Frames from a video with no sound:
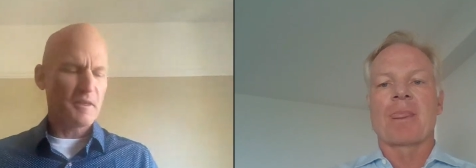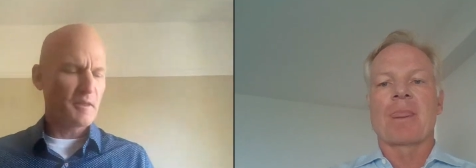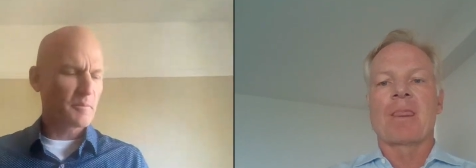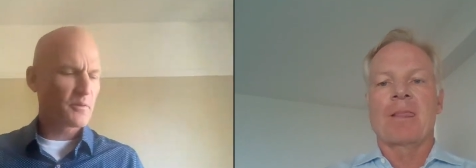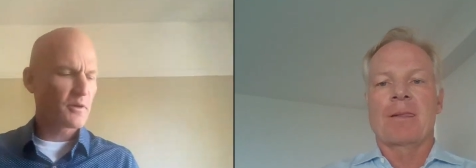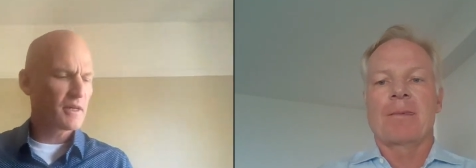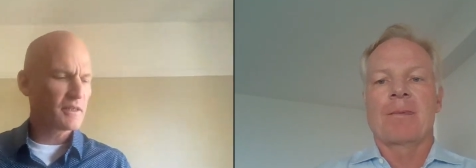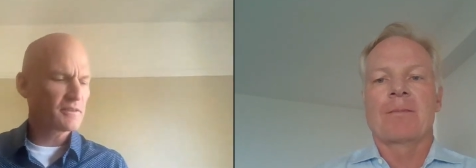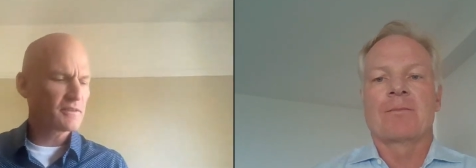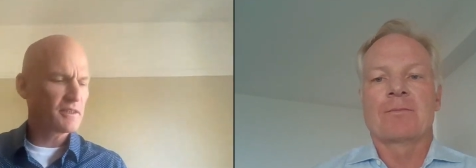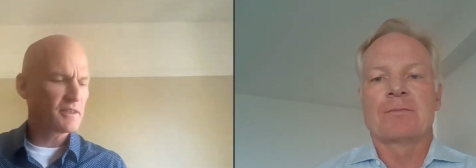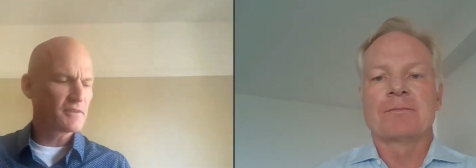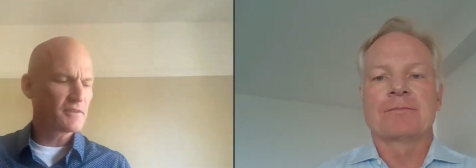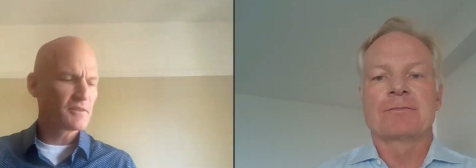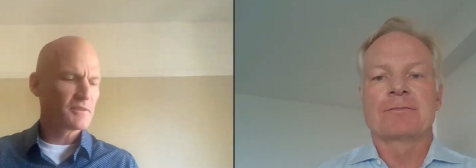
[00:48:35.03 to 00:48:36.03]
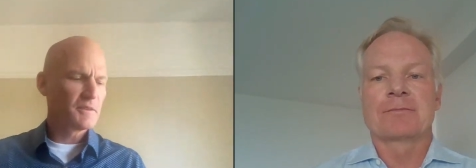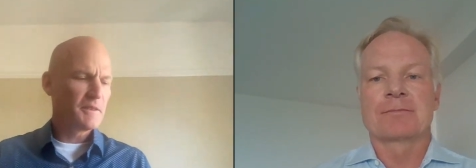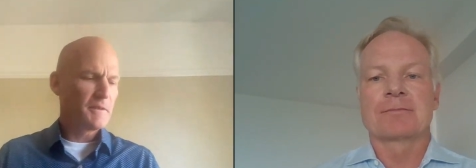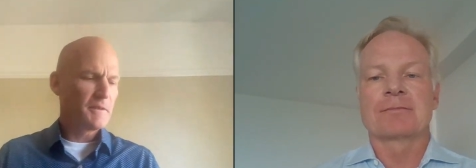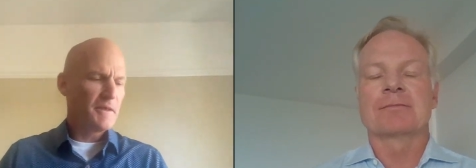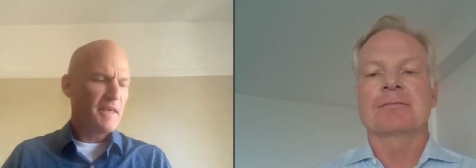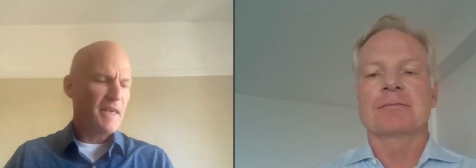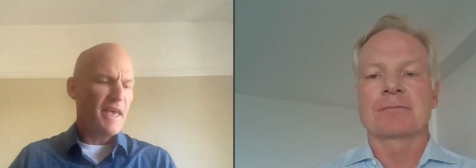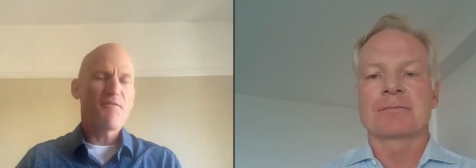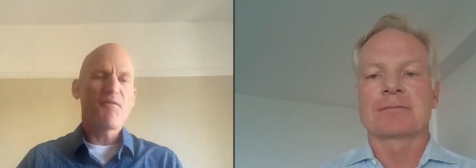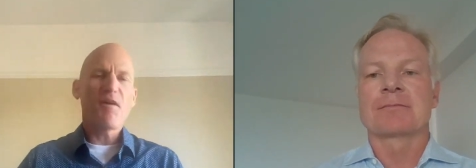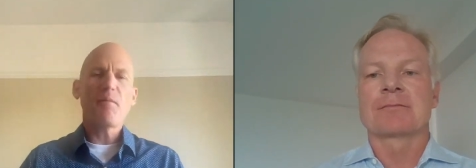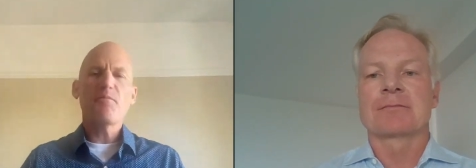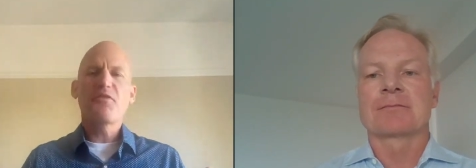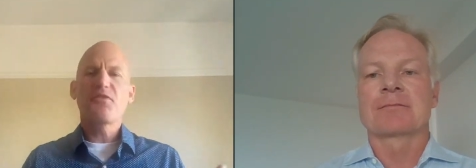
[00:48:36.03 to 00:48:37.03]
Speaker 1: in the process mm-hmm. if
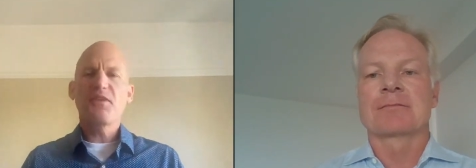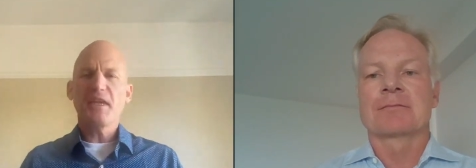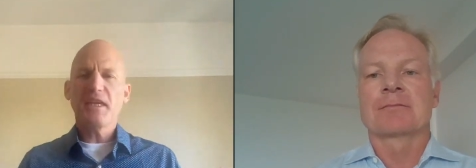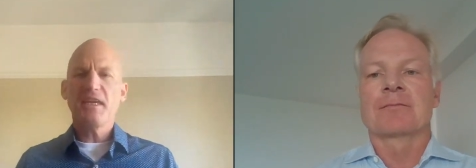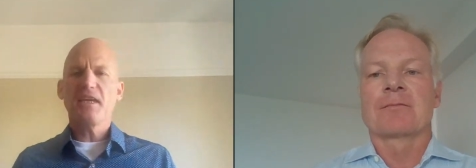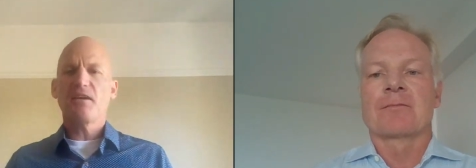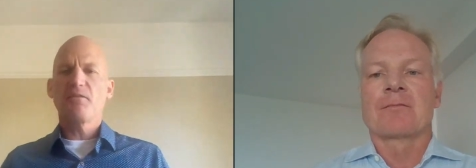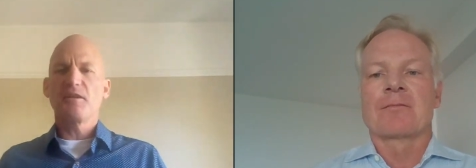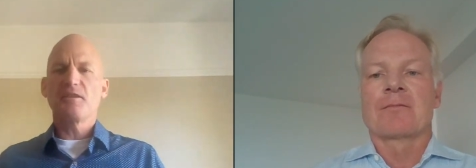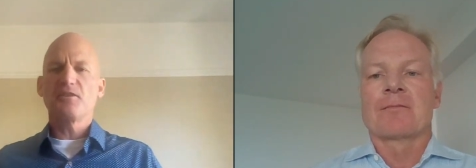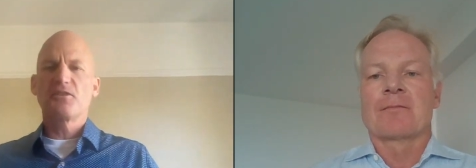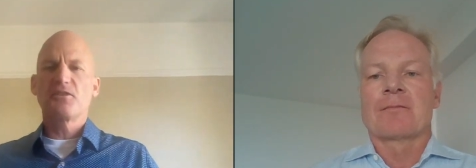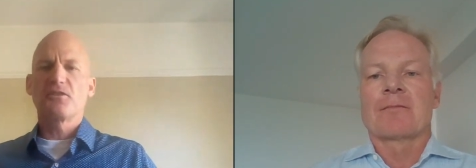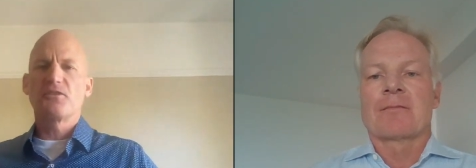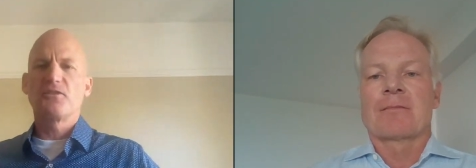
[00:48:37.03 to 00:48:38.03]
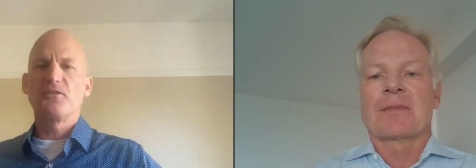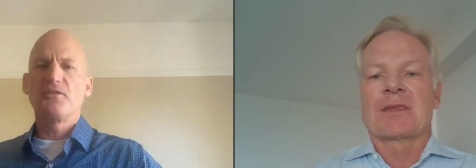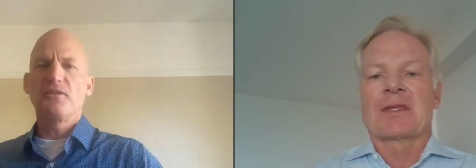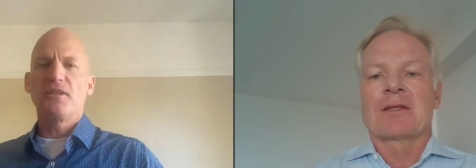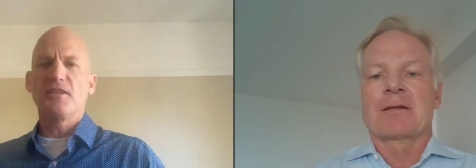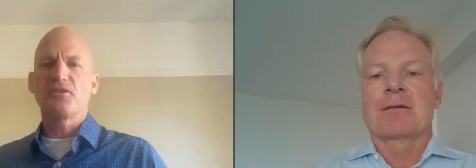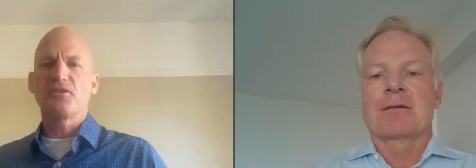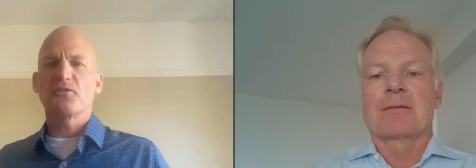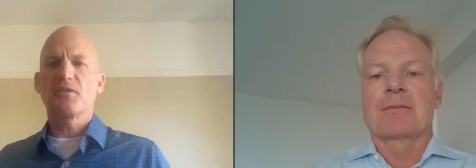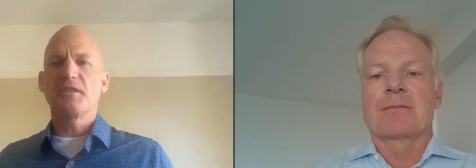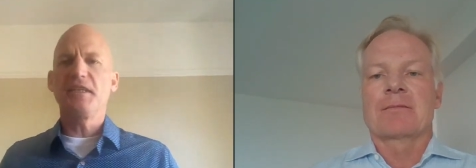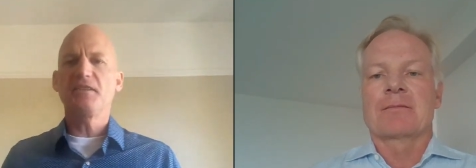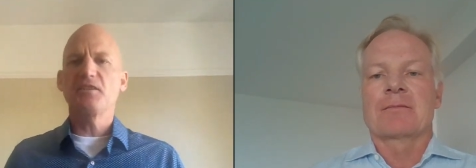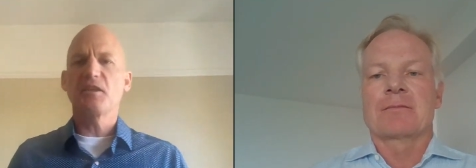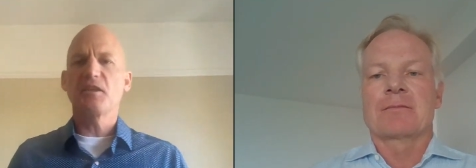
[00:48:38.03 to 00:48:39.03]
i'm thinking of a, a
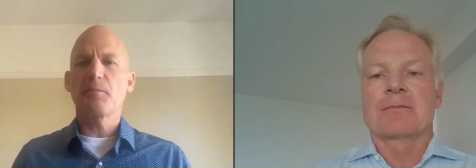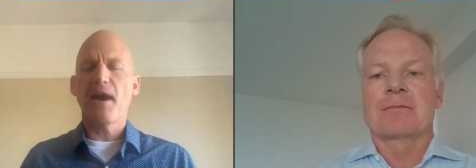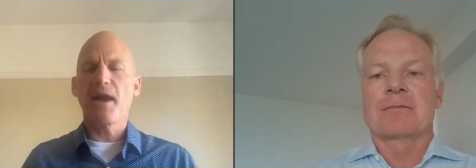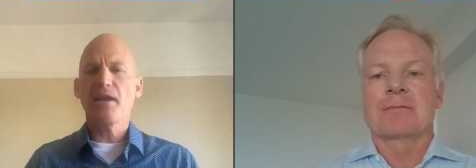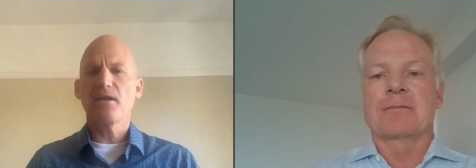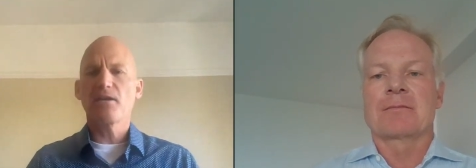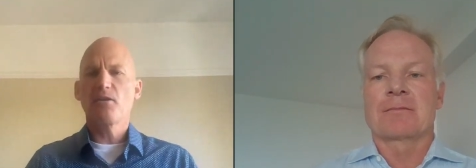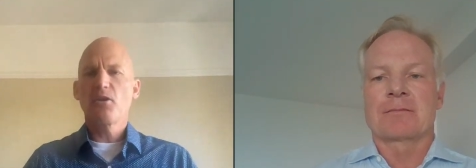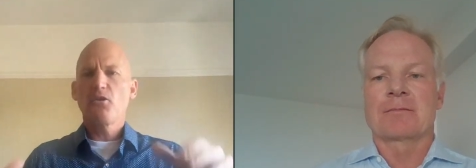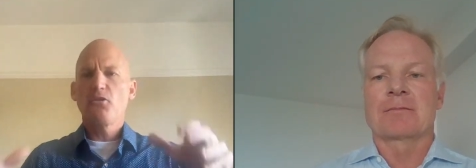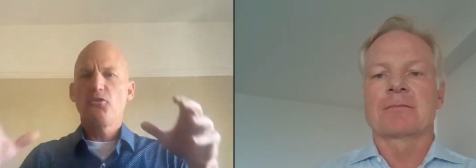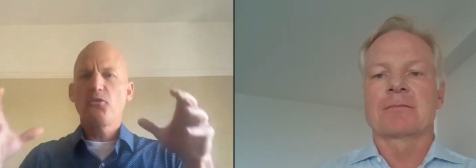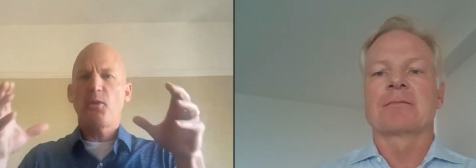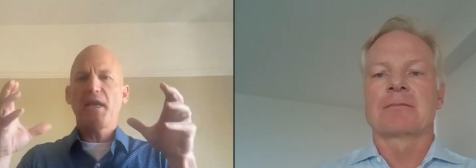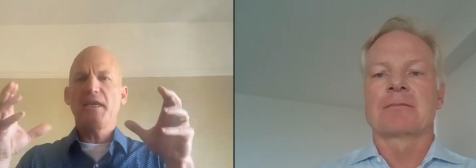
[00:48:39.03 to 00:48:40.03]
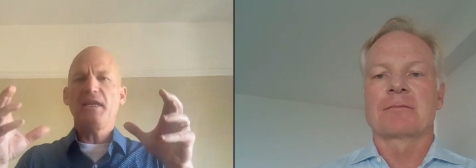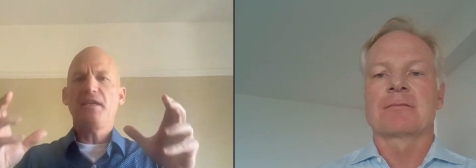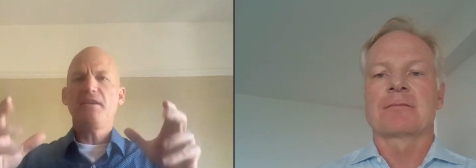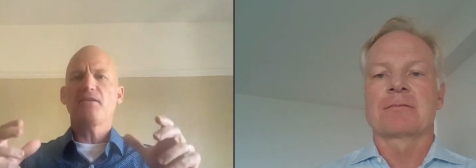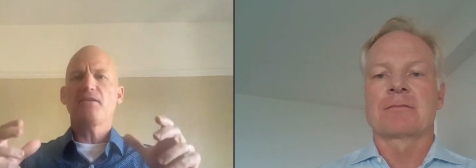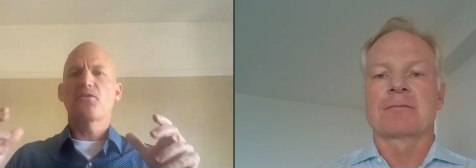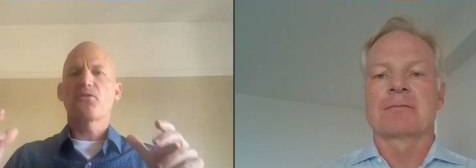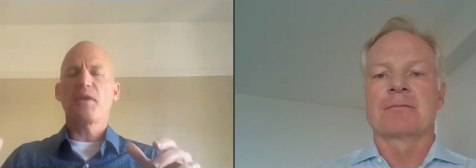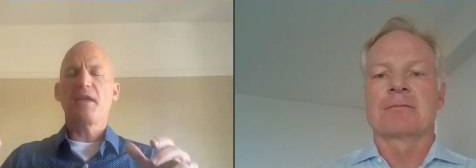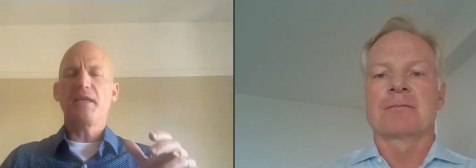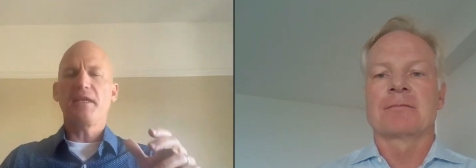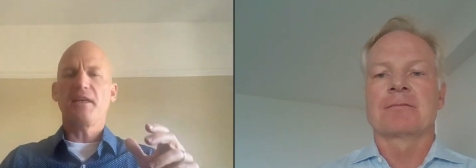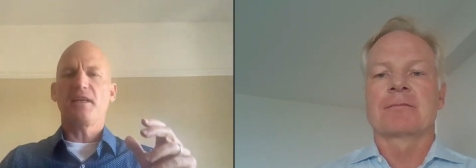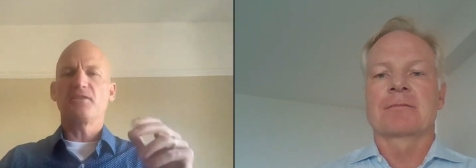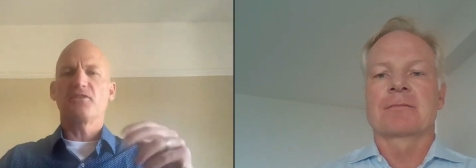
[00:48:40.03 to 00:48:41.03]
strategic buyer do i need to create
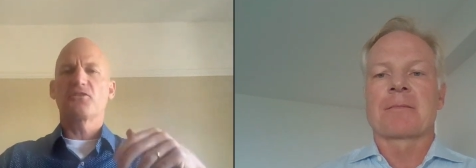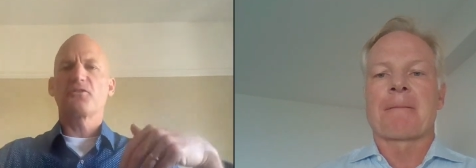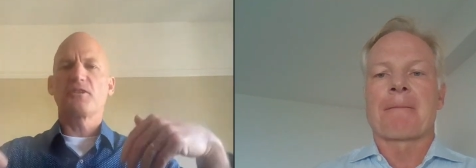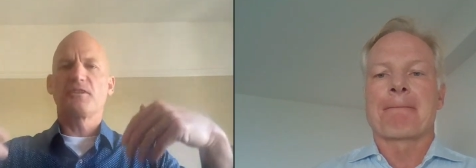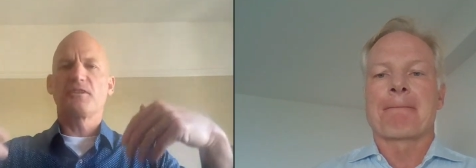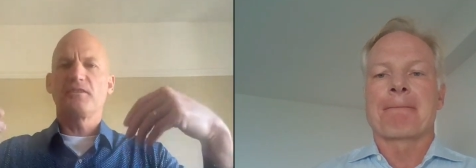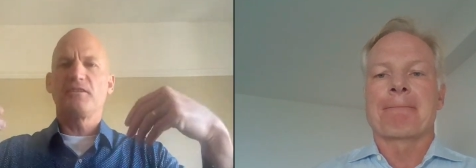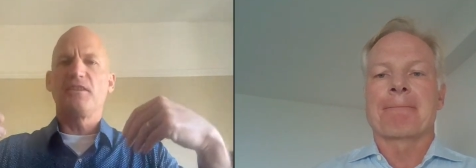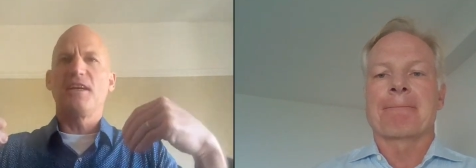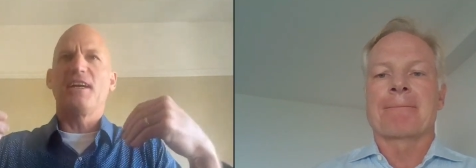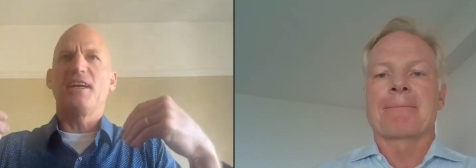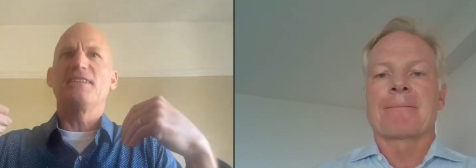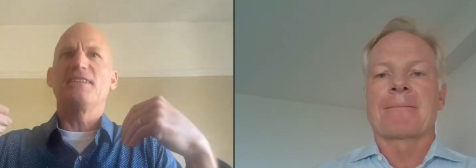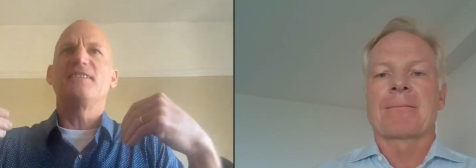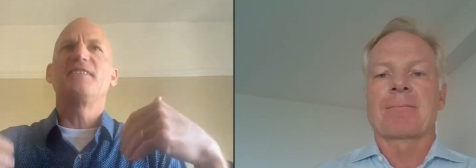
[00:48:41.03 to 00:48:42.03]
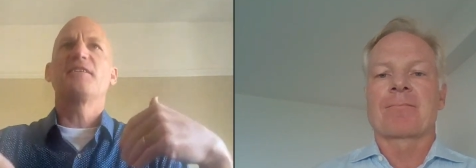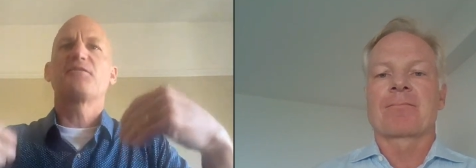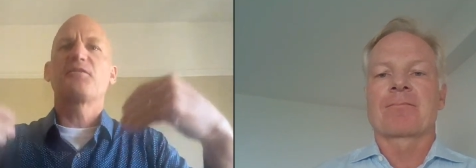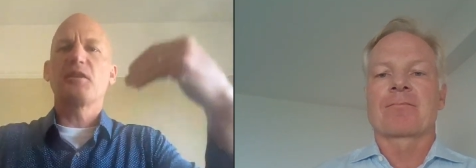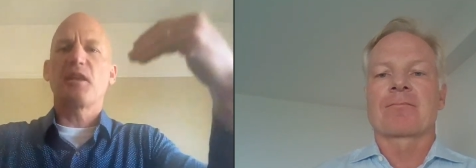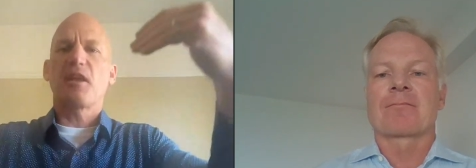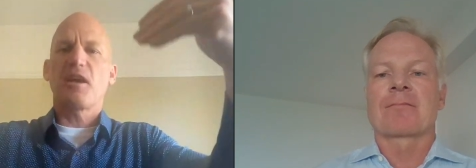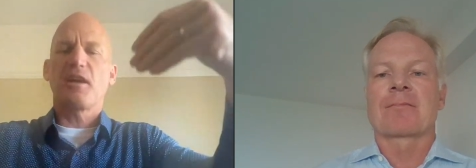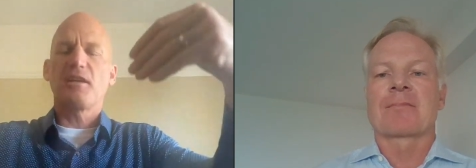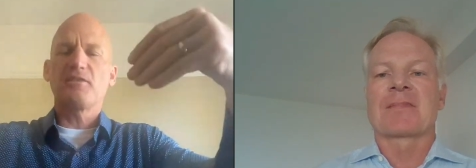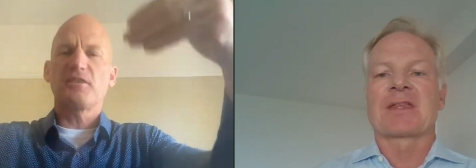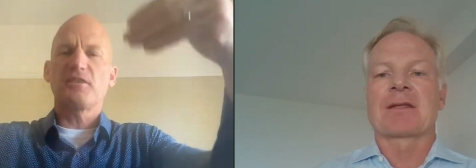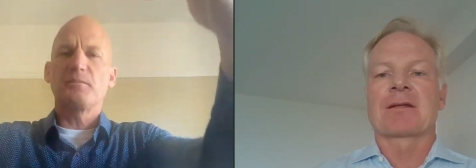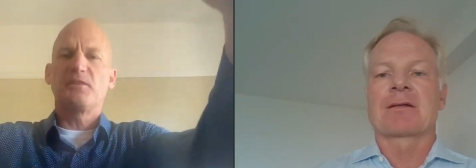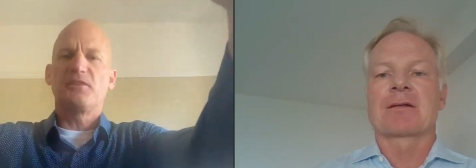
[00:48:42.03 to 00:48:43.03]
a, stri- a different
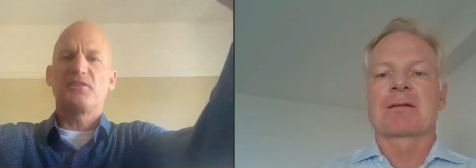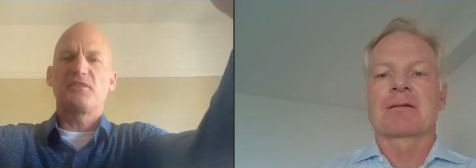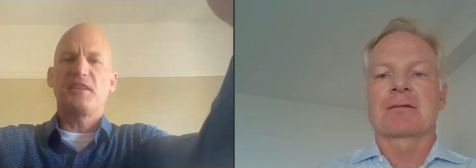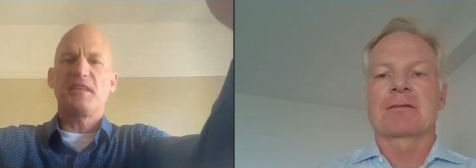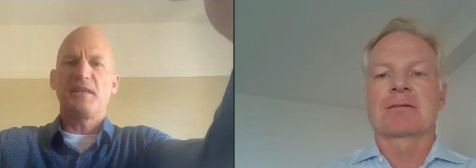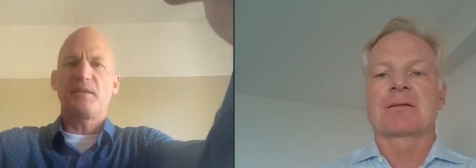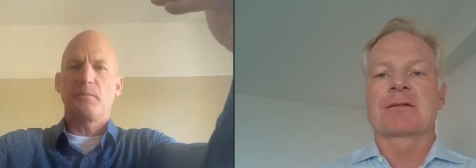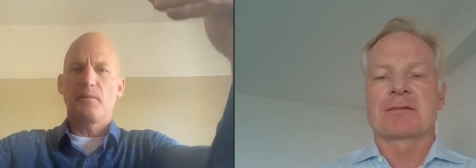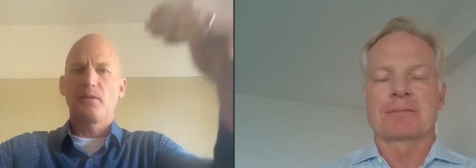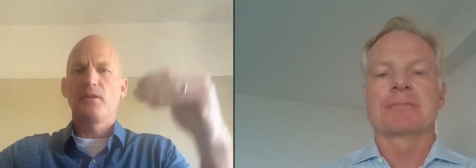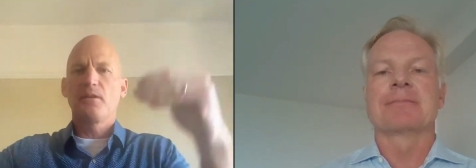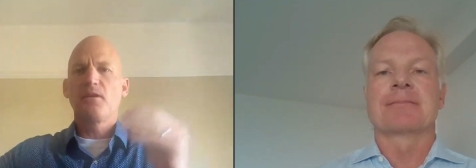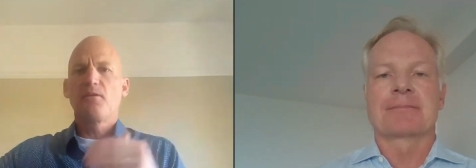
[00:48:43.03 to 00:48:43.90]
custom CIM